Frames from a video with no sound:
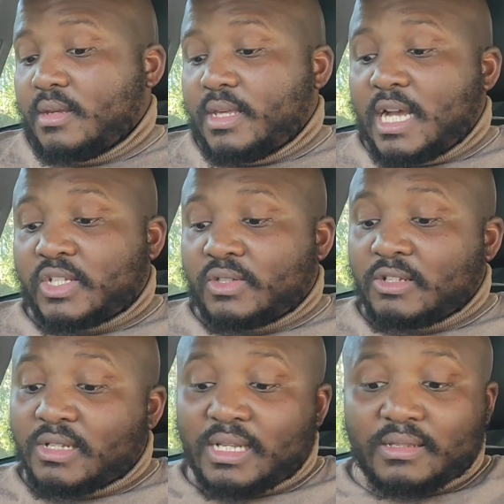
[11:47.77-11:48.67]
Yeah, so
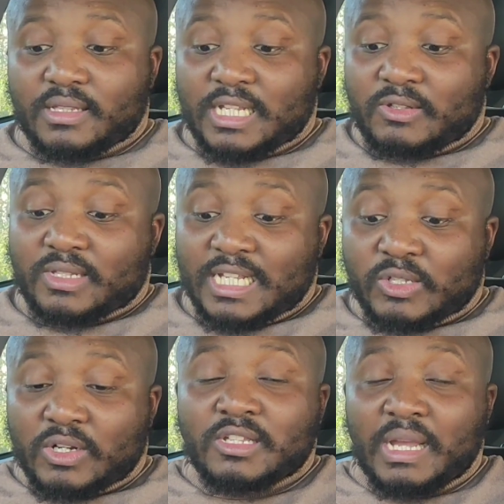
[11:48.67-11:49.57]
that's
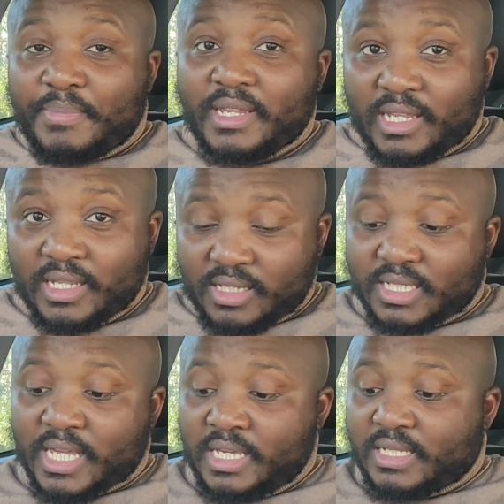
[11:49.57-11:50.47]
what was happening in this
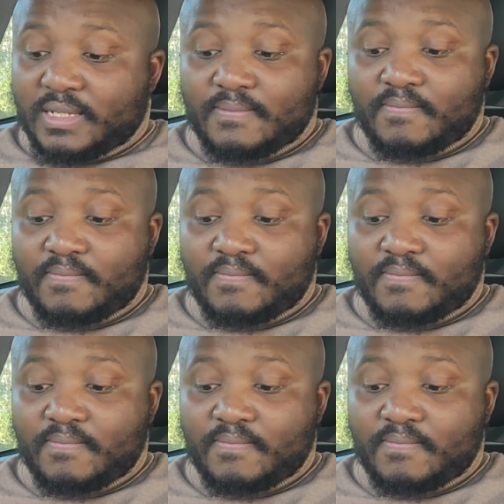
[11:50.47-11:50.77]
case.